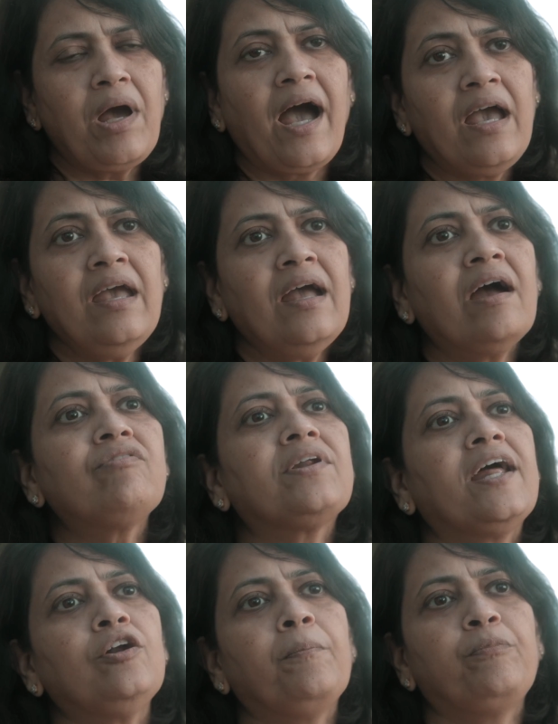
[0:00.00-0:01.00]
I have
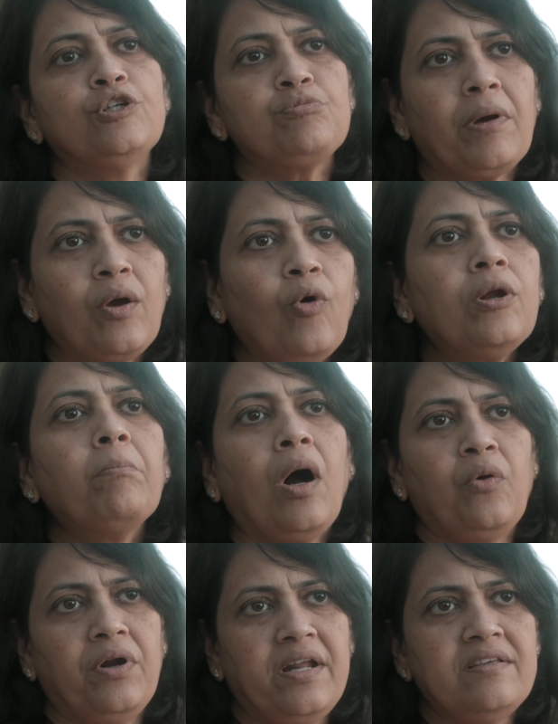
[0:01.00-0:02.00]
tried to push my own
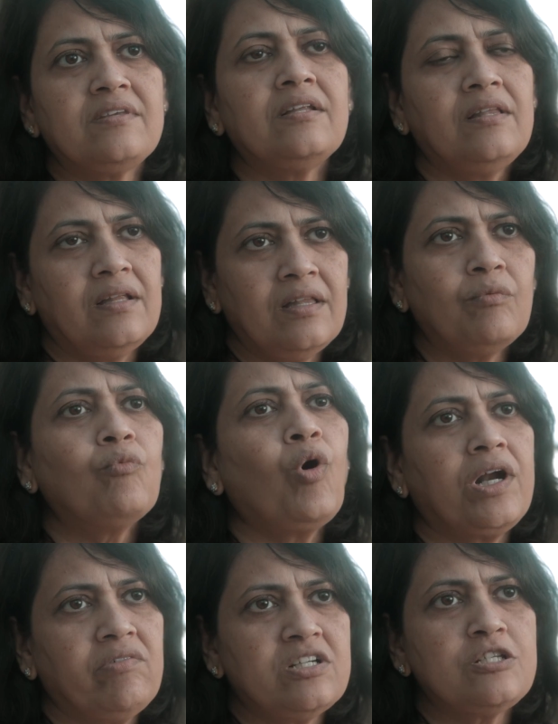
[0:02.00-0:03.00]
boundaries in
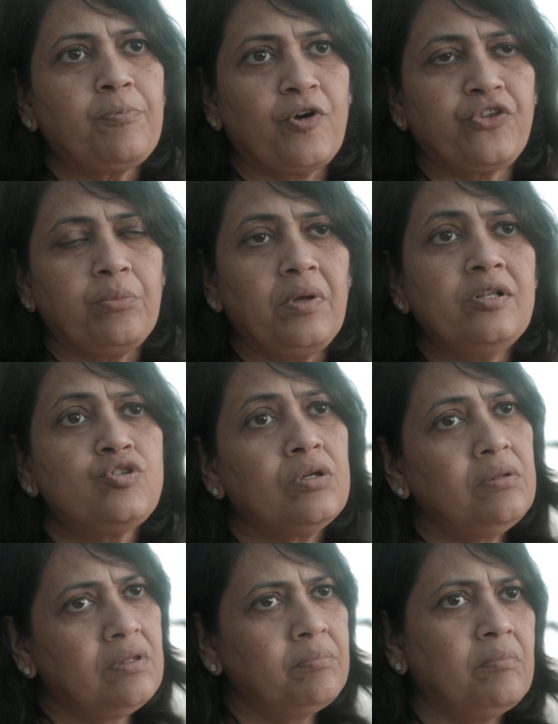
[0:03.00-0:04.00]
whatever is possible. So
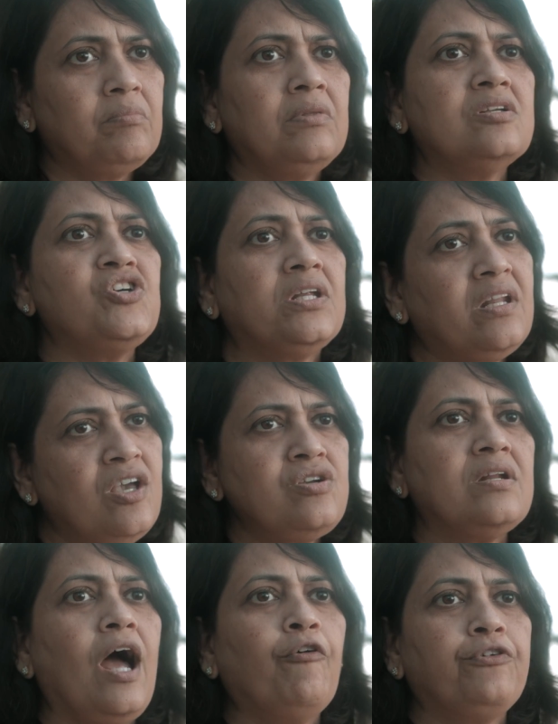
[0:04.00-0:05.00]
the
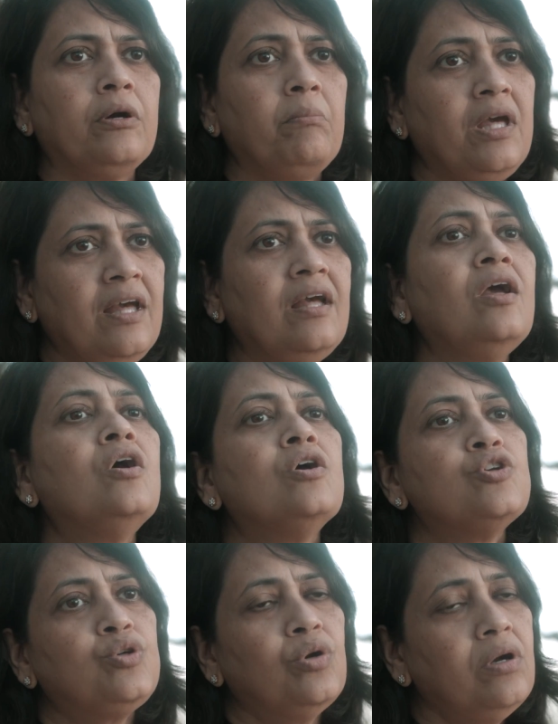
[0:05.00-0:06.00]
generation after me
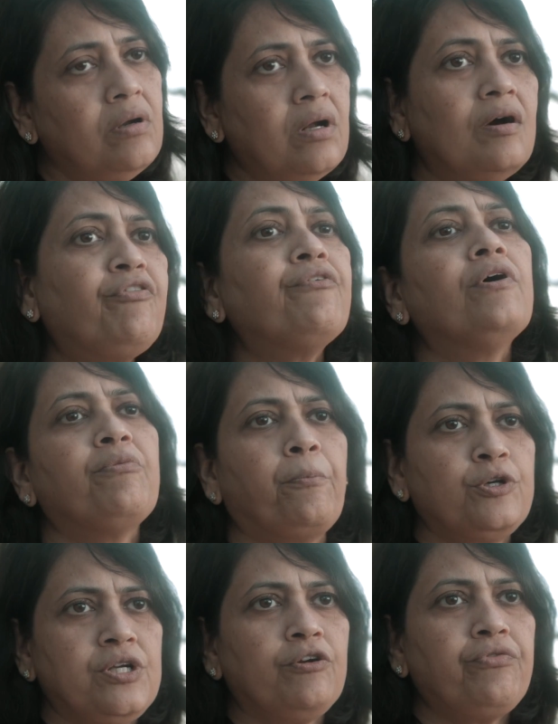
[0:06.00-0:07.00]
should
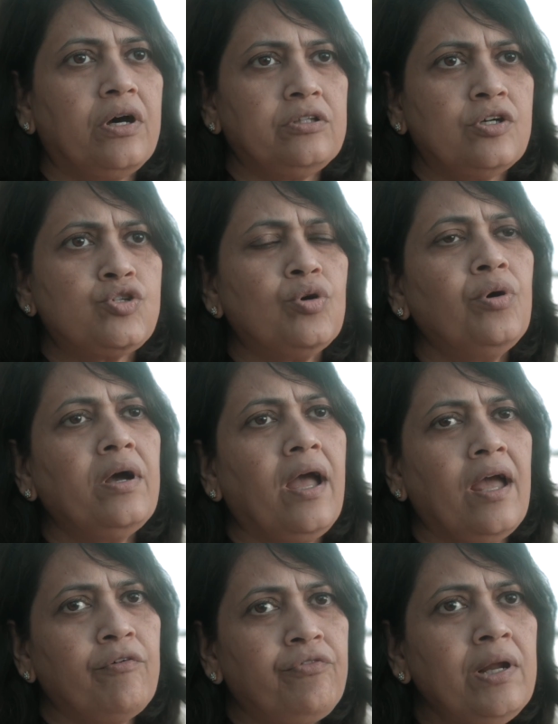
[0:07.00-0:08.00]
push it further. So
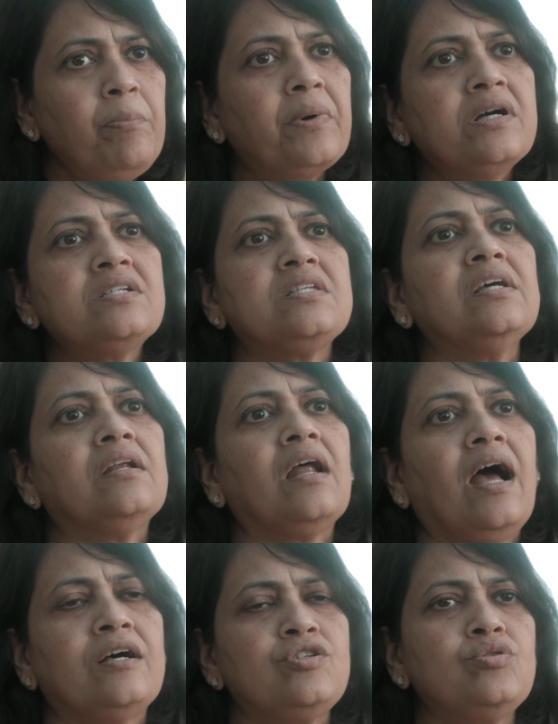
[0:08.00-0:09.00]
every person
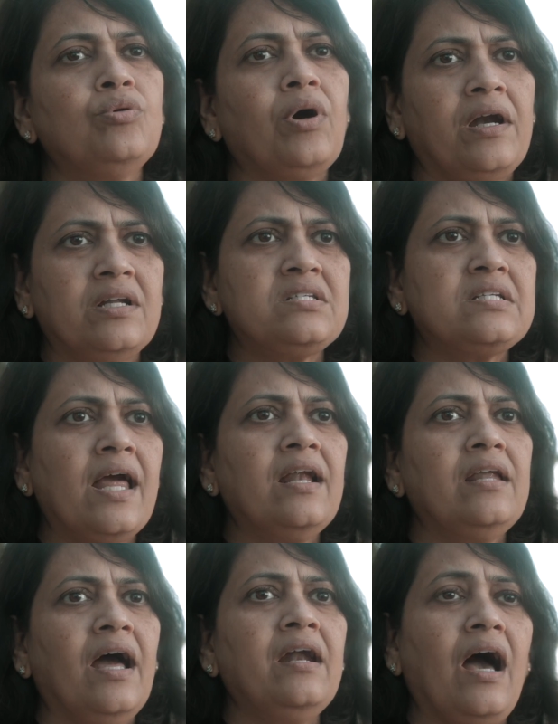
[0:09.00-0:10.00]
has to
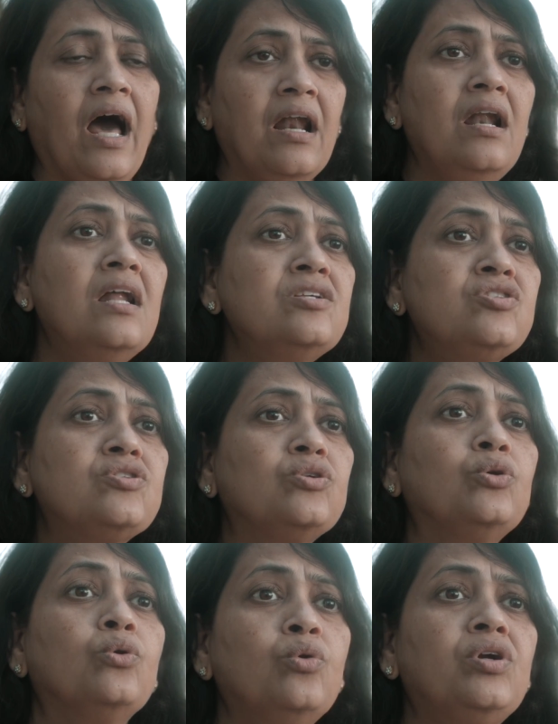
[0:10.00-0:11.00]
understand that unless
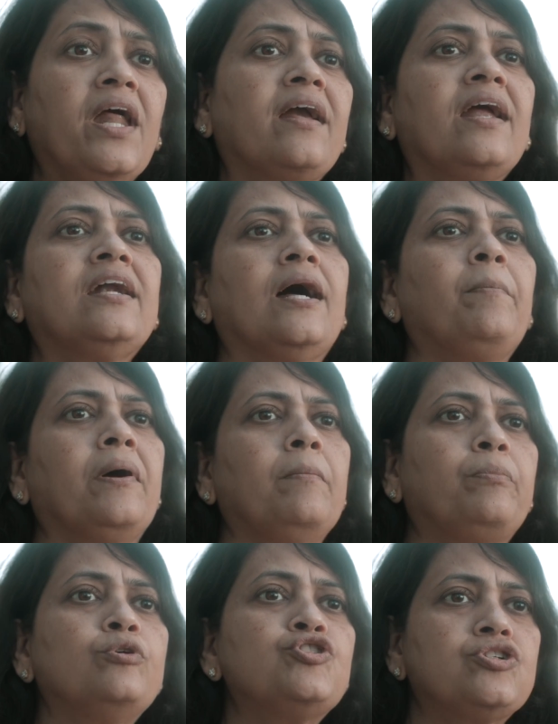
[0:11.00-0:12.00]
you take it up and
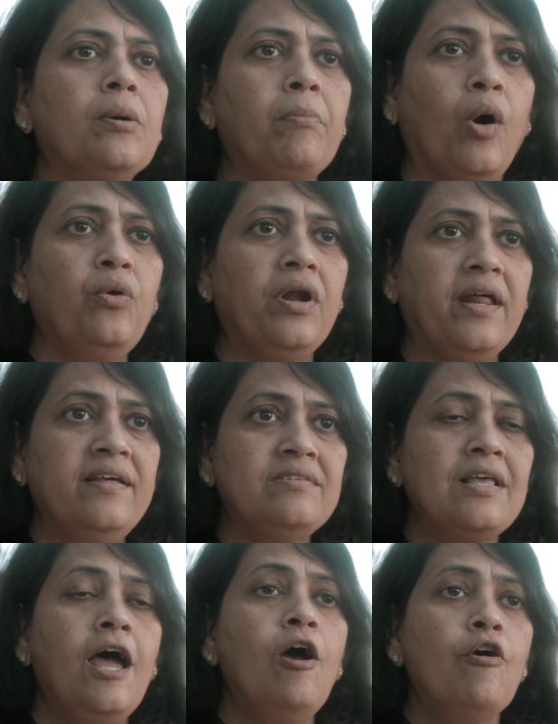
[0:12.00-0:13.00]
push the boundaries
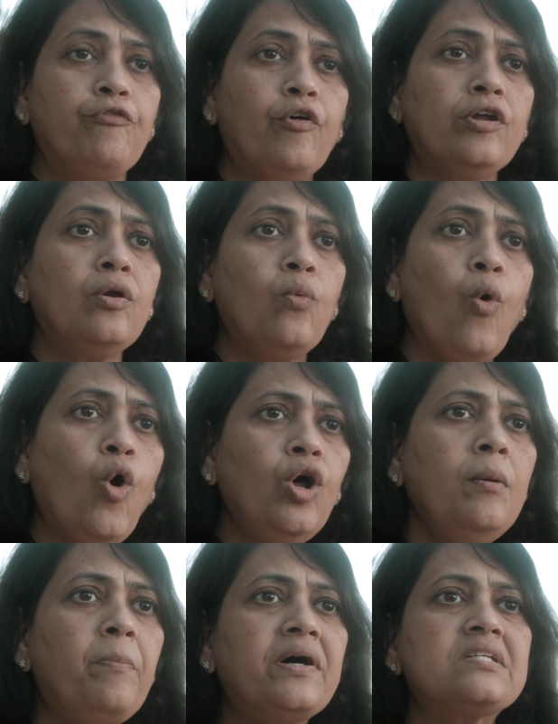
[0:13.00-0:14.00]
for your
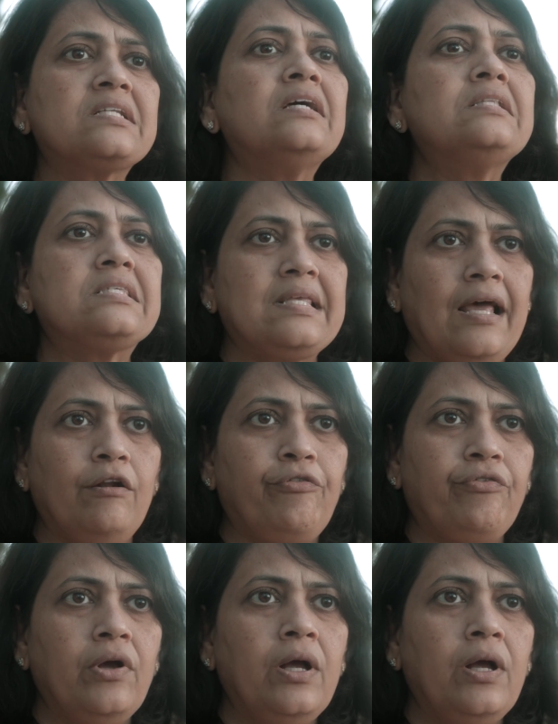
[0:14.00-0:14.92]
own personal self,